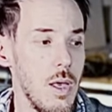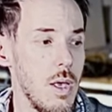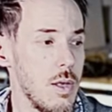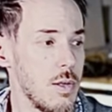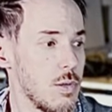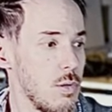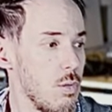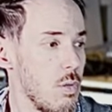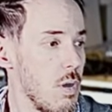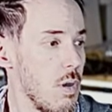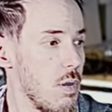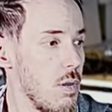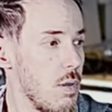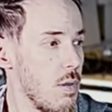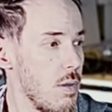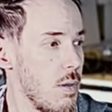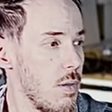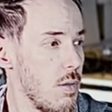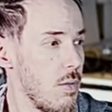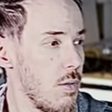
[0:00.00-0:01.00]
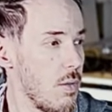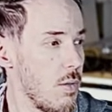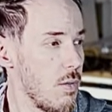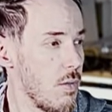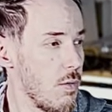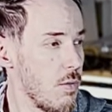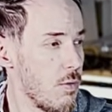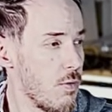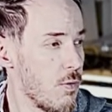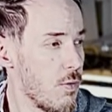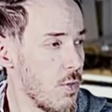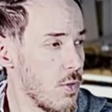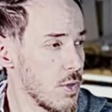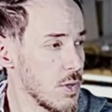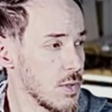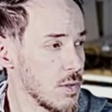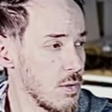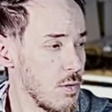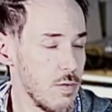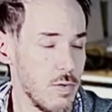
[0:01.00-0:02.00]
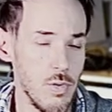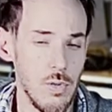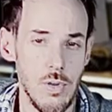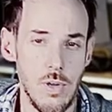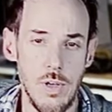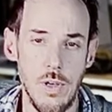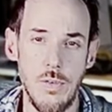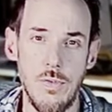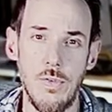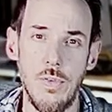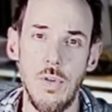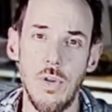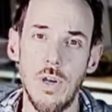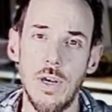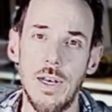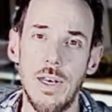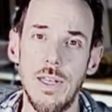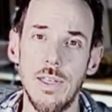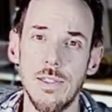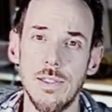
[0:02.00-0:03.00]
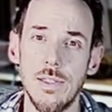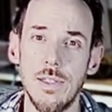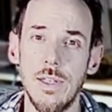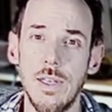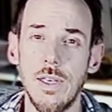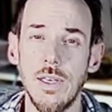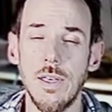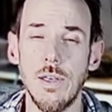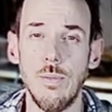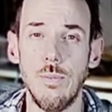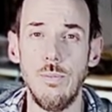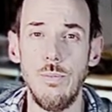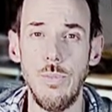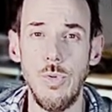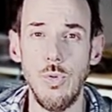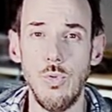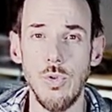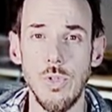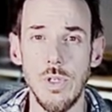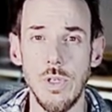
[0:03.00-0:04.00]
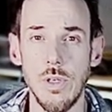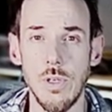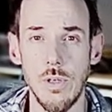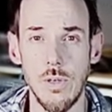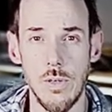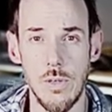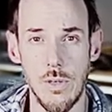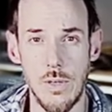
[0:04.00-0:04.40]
So, first of all, if you are listening music